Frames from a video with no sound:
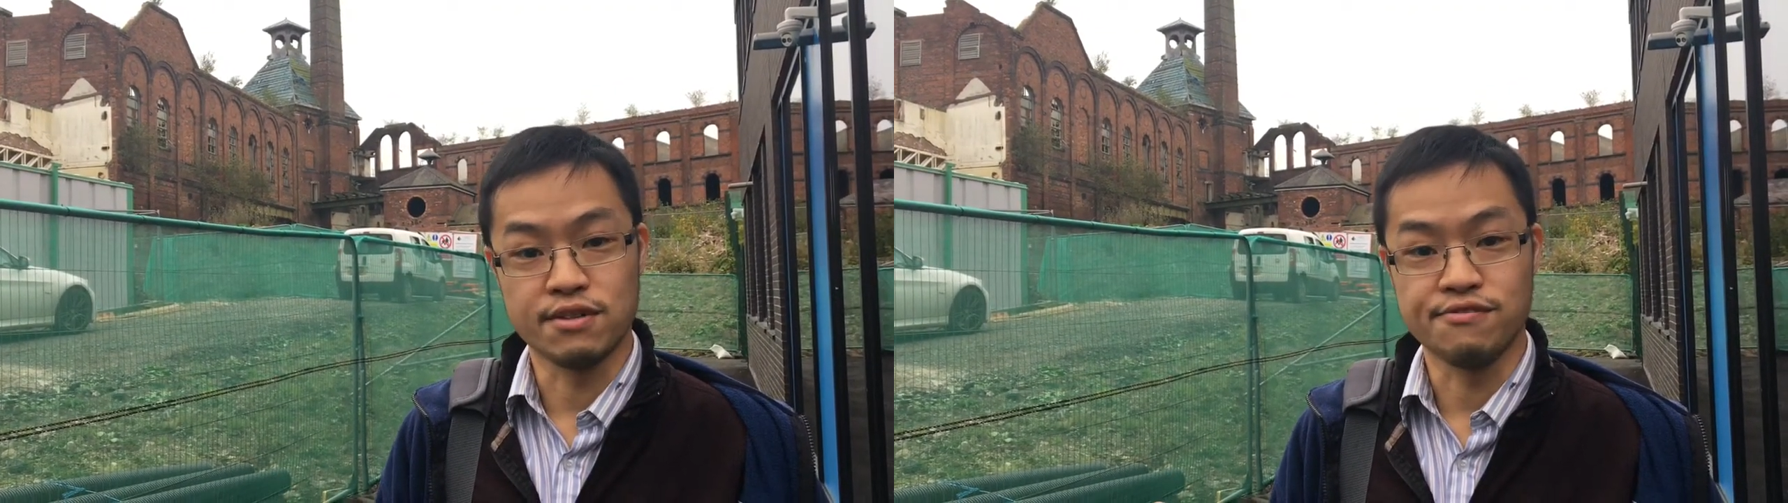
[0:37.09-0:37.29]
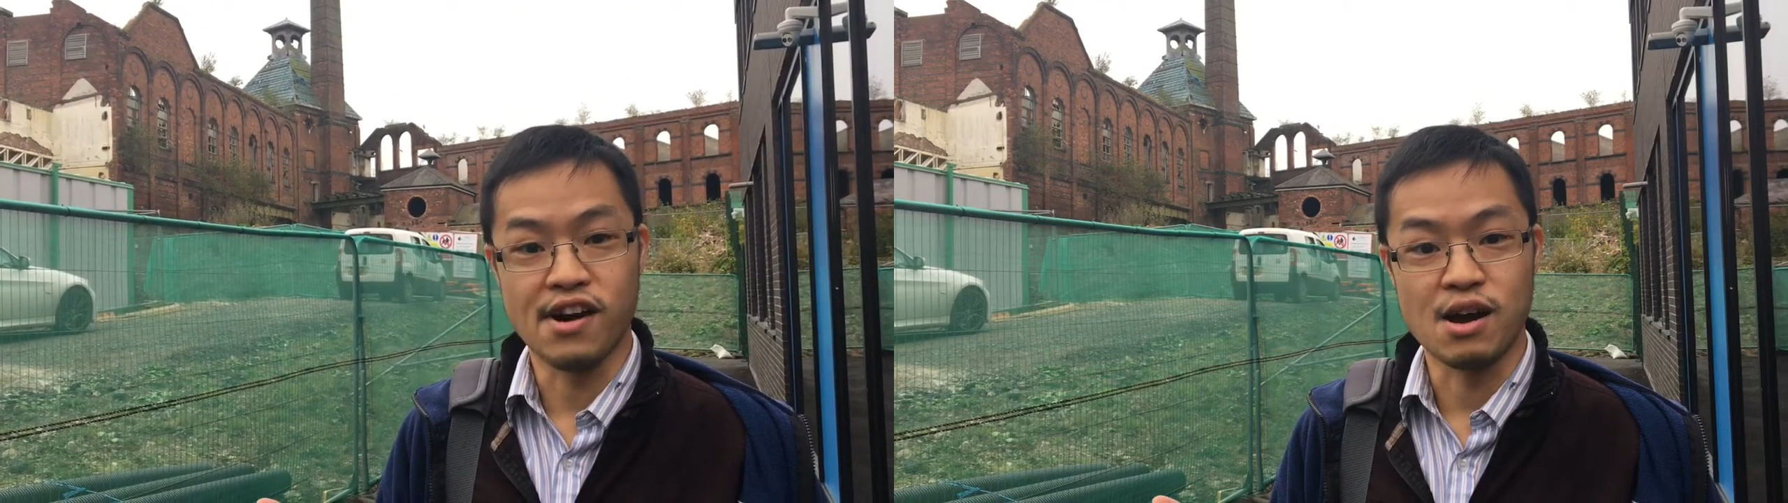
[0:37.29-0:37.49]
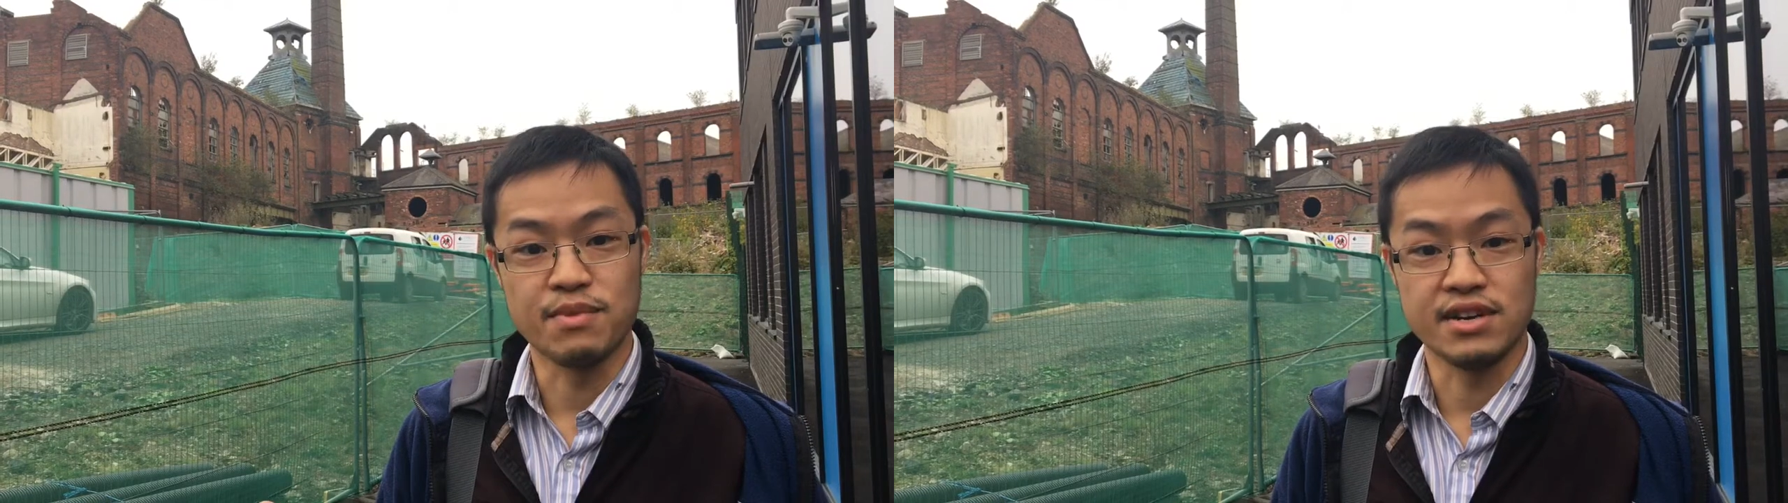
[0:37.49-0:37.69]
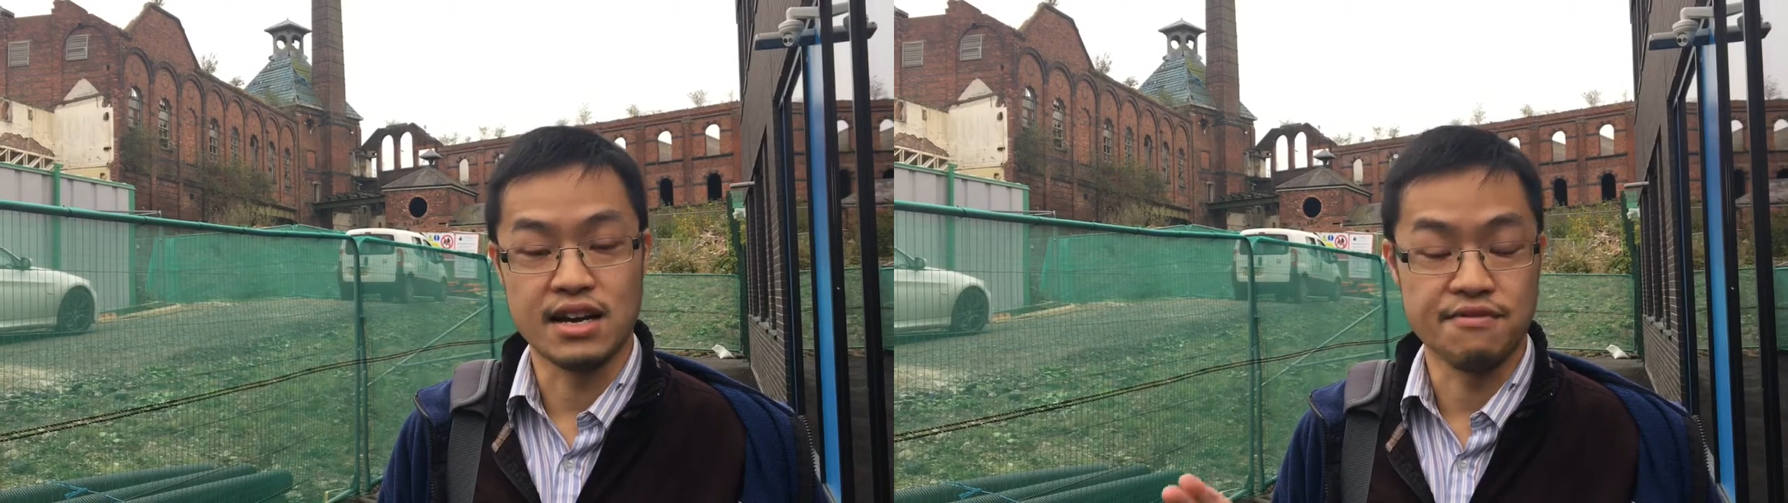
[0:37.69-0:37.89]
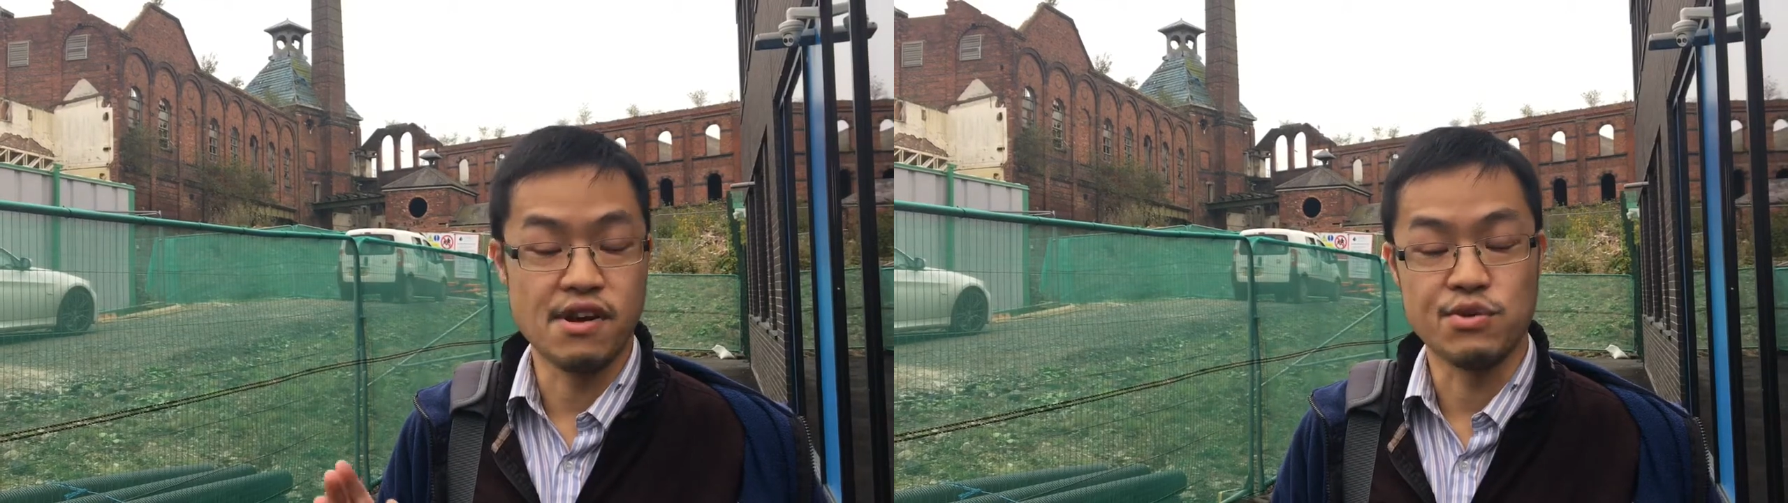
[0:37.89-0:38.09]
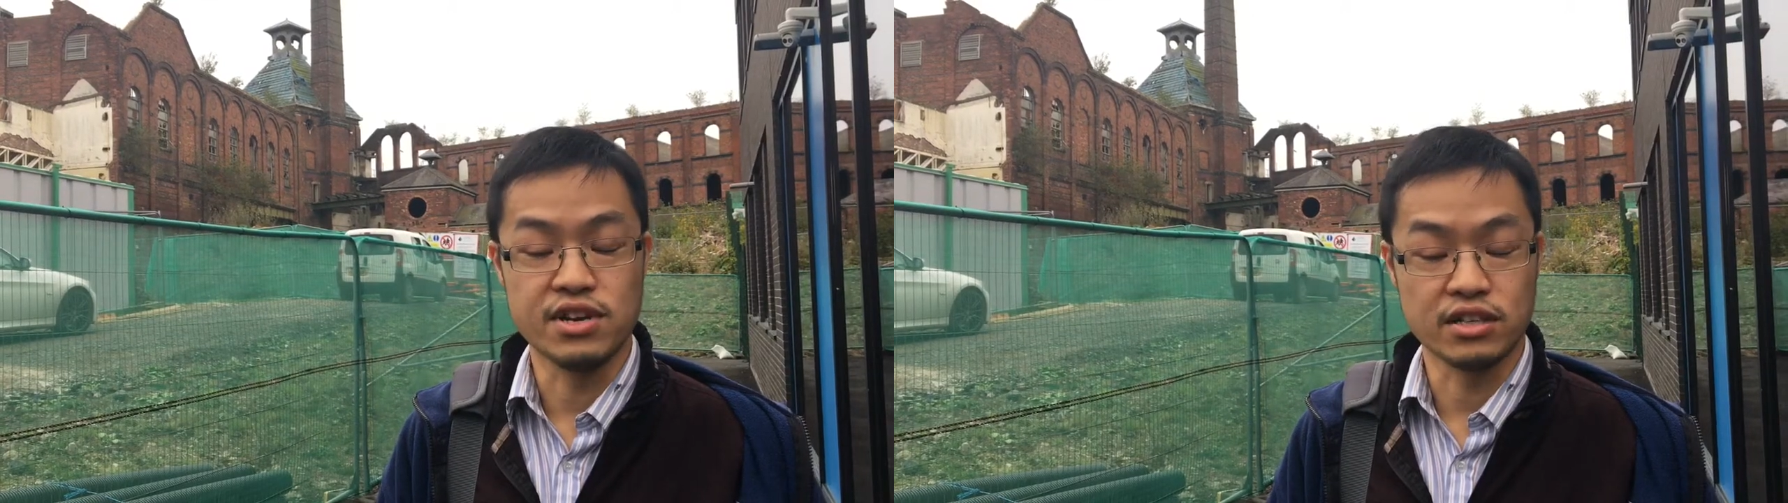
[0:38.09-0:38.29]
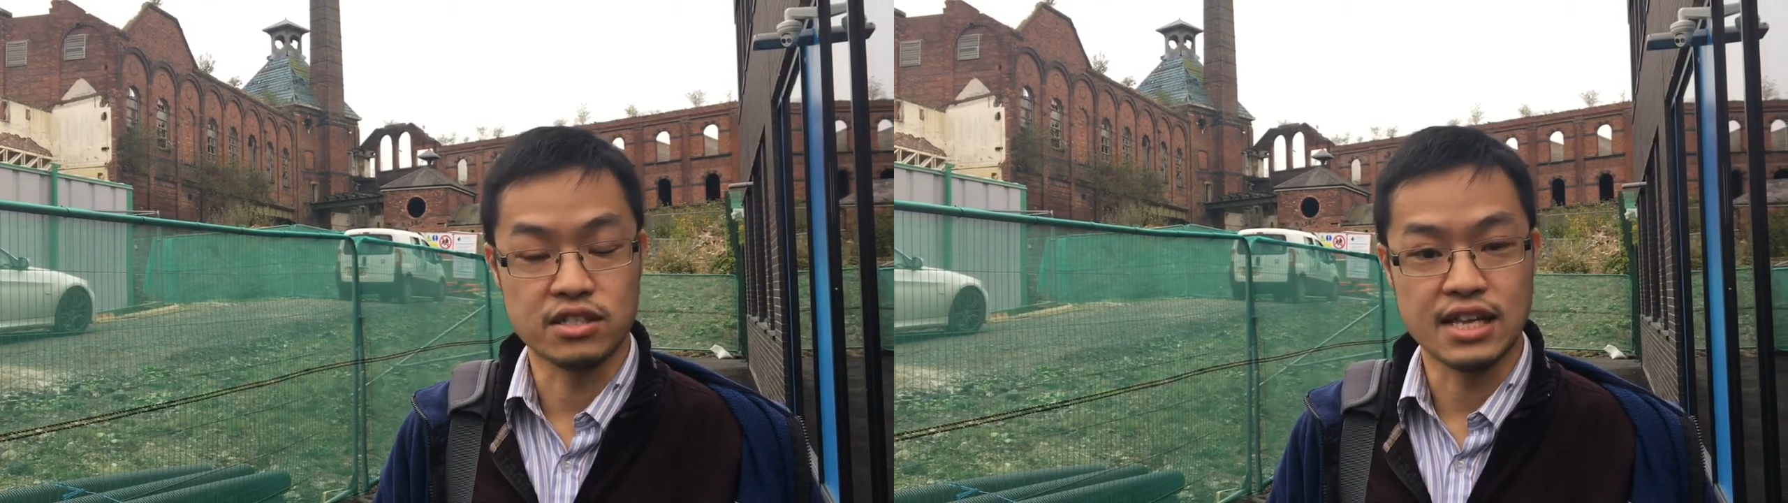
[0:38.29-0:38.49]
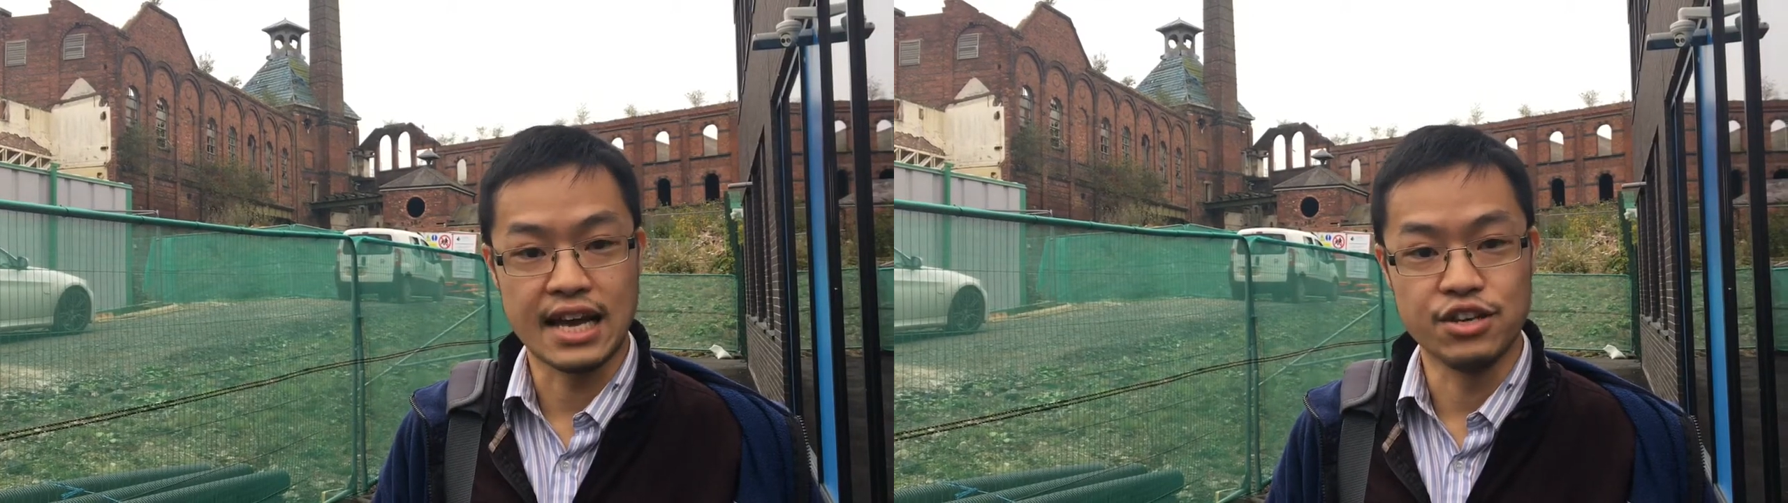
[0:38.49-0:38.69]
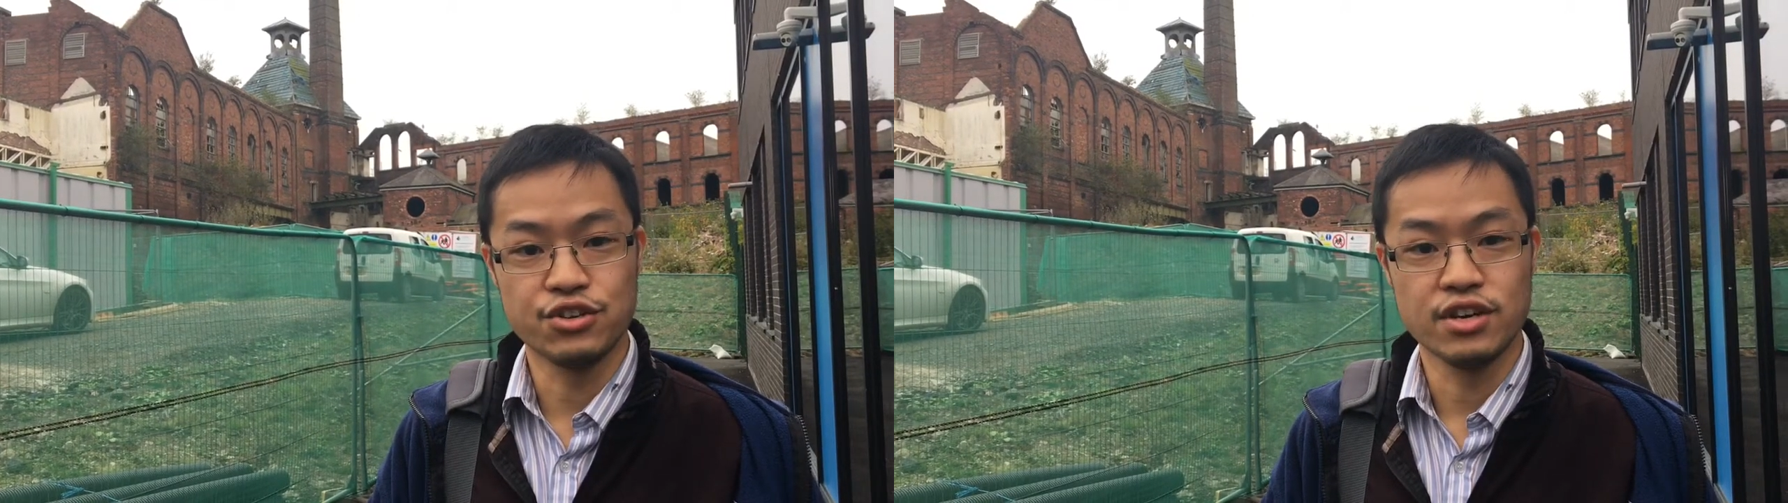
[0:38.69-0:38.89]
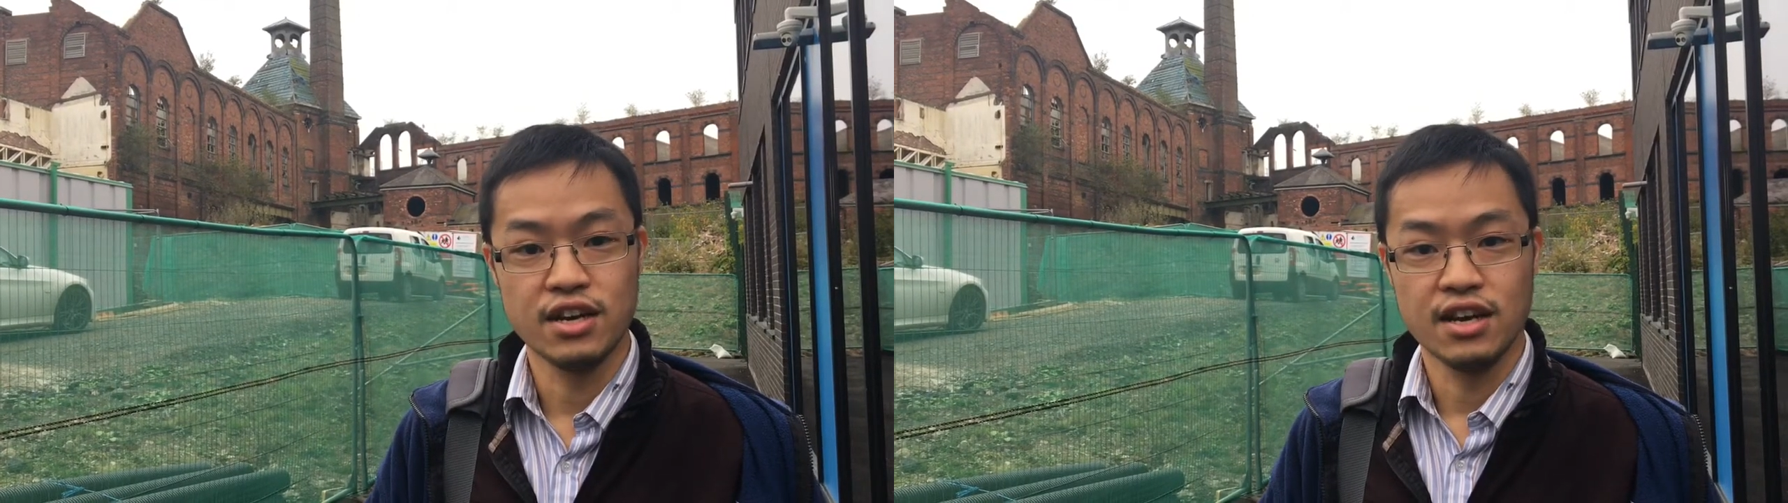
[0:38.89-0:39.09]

environment at a very young stage.